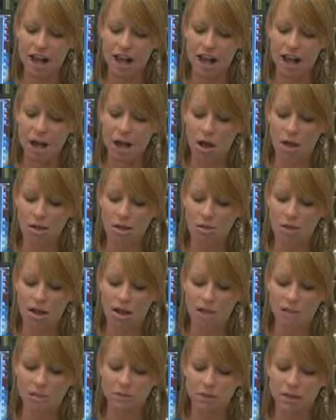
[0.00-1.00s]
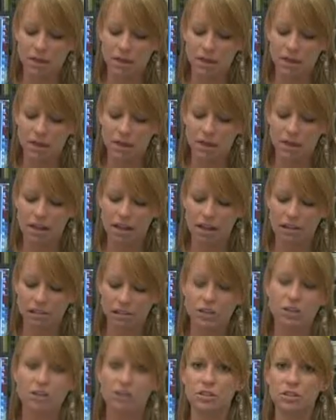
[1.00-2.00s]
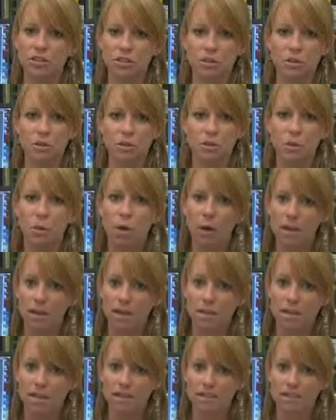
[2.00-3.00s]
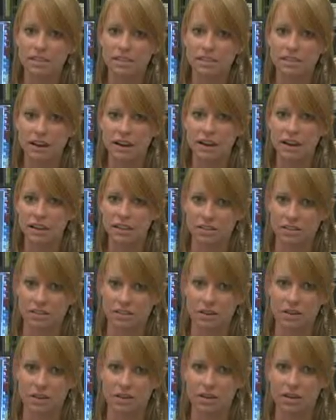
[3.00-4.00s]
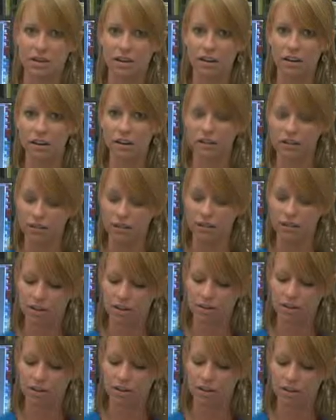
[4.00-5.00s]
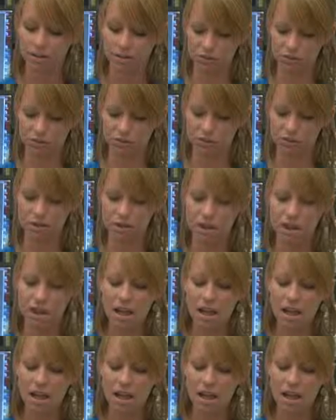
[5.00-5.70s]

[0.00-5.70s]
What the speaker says: as well to some of the water-based lighthouses that aren't included on the challenge route.